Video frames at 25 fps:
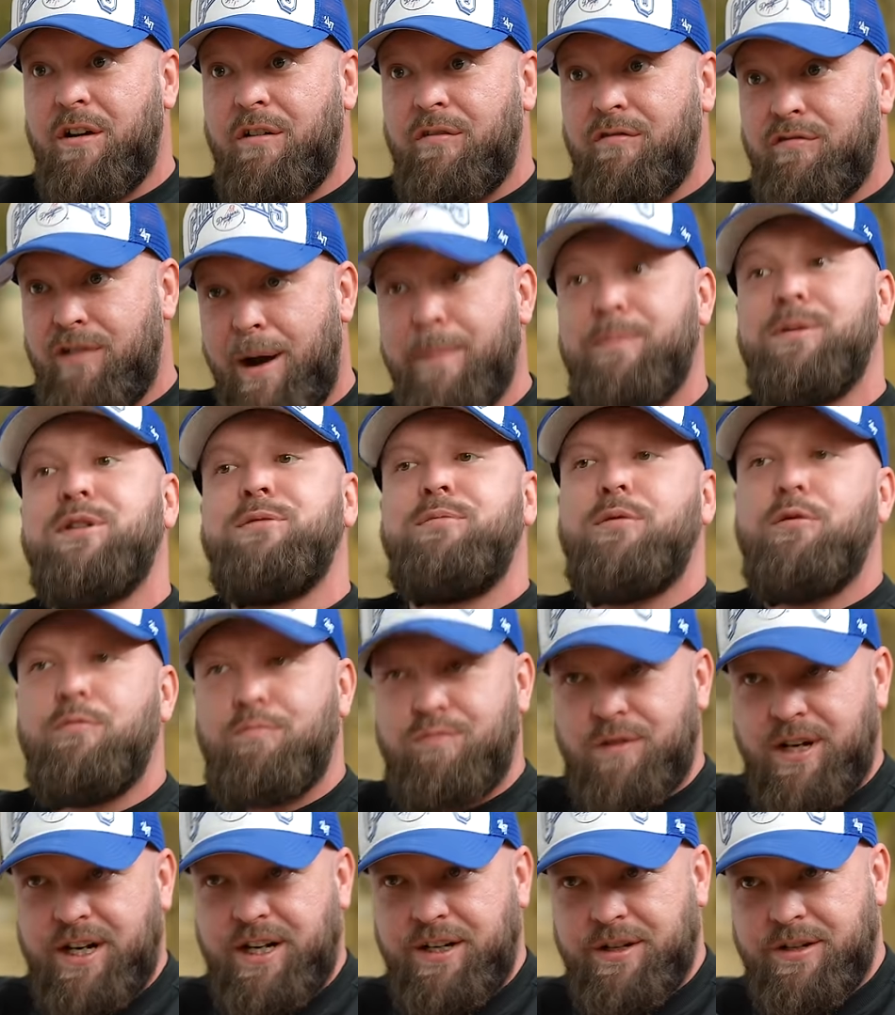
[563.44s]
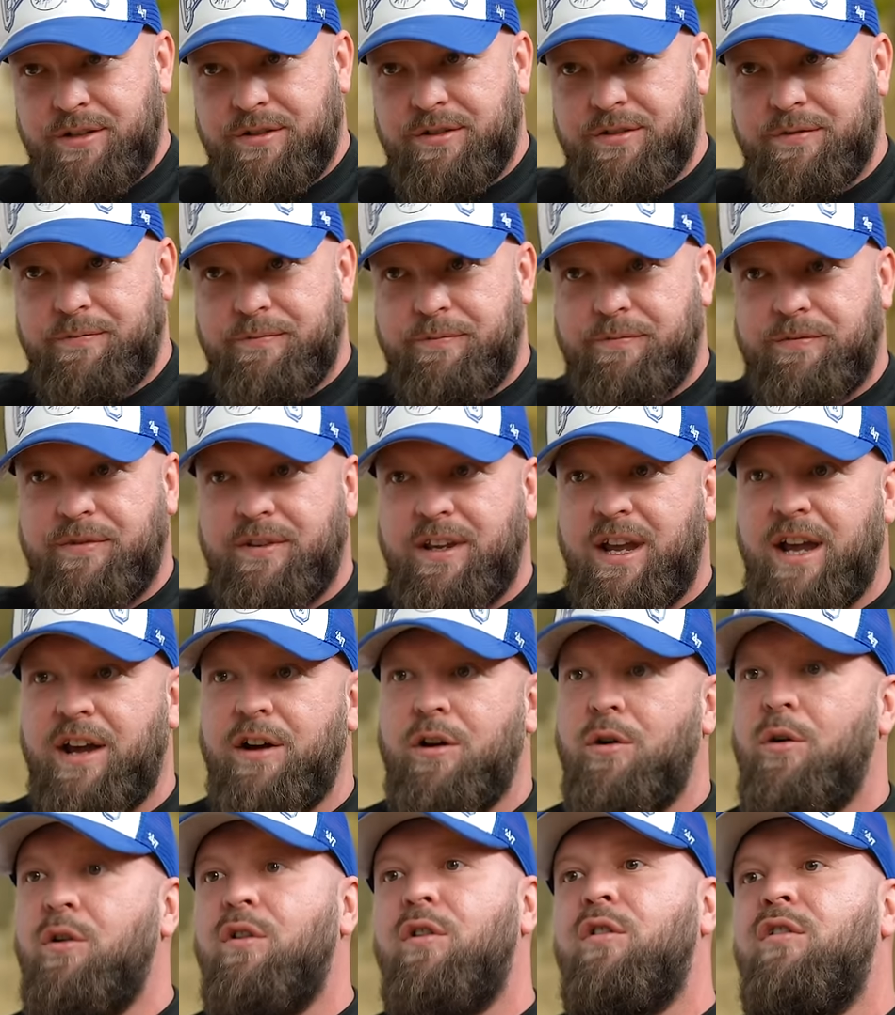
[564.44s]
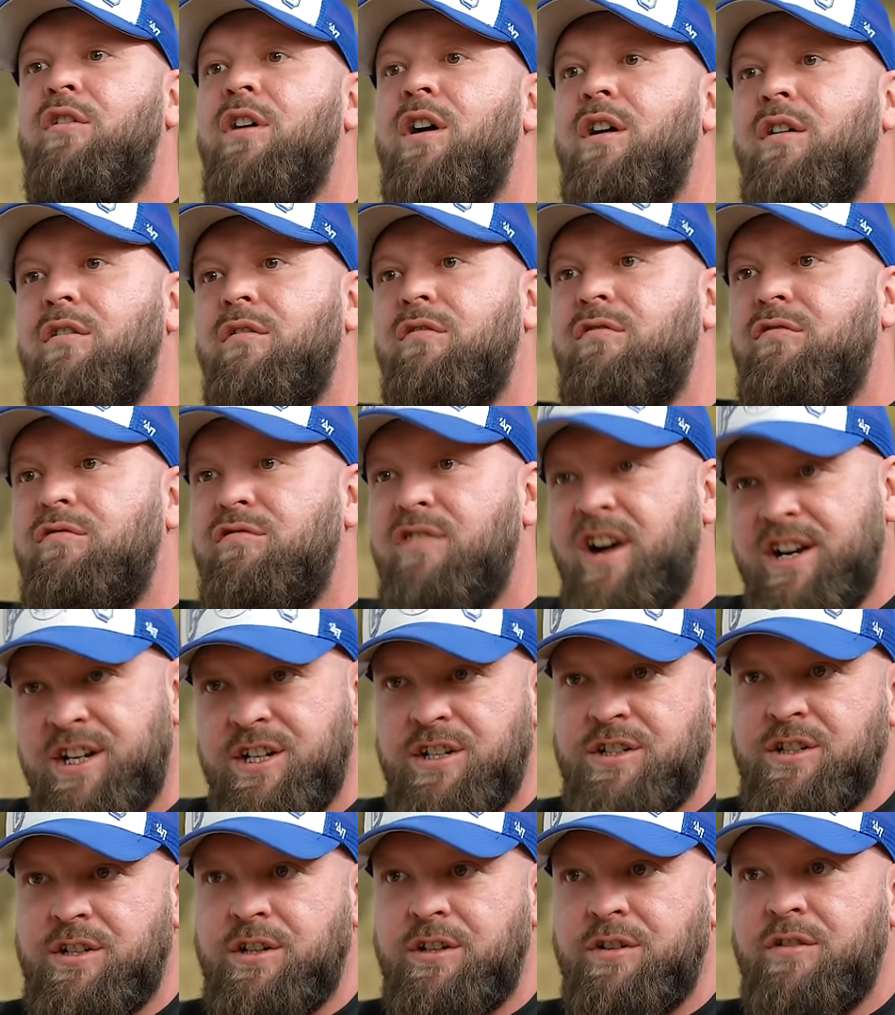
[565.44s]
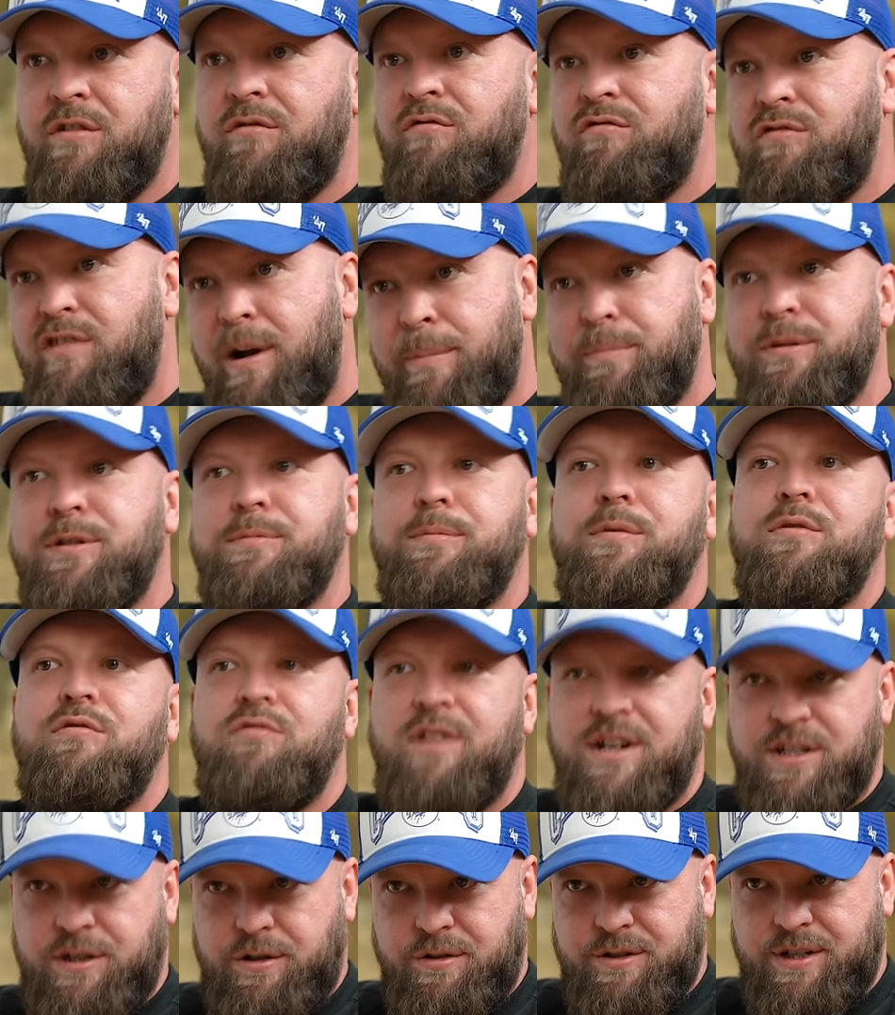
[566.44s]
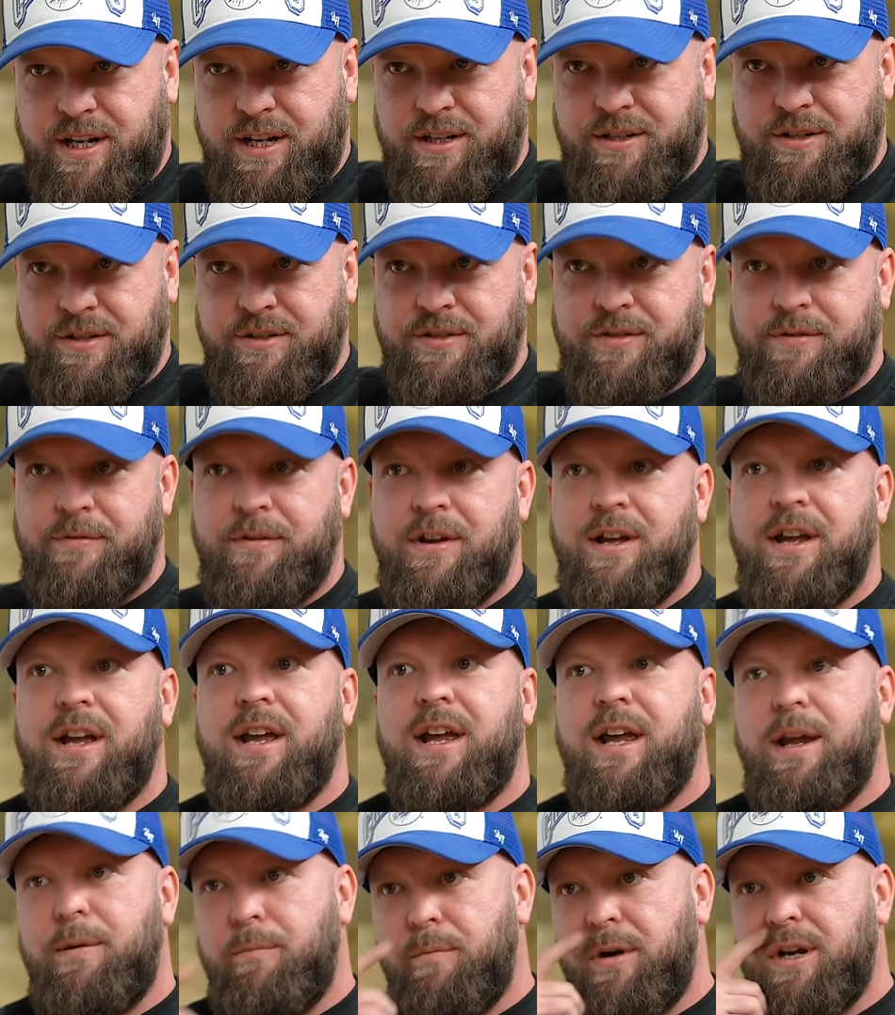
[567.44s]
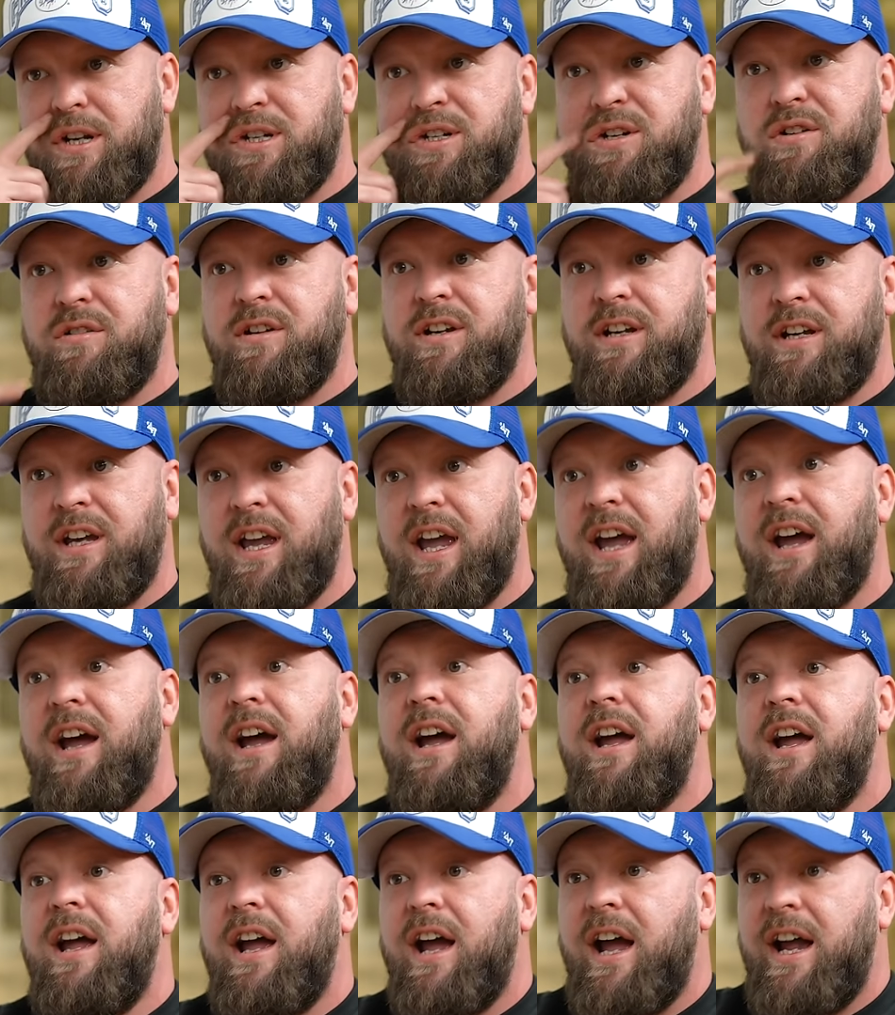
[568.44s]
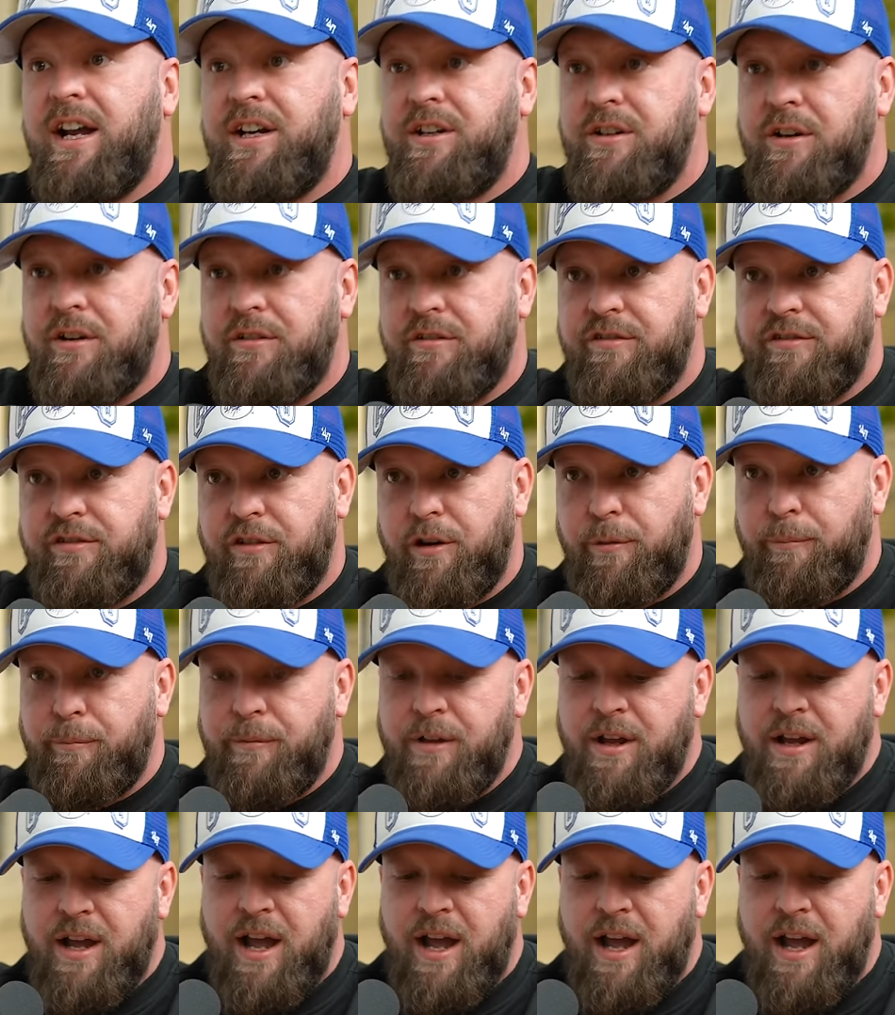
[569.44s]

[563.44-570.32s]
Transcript: reputable breeders, yeah, or registered reputable rescue centers in which you can get a dog from.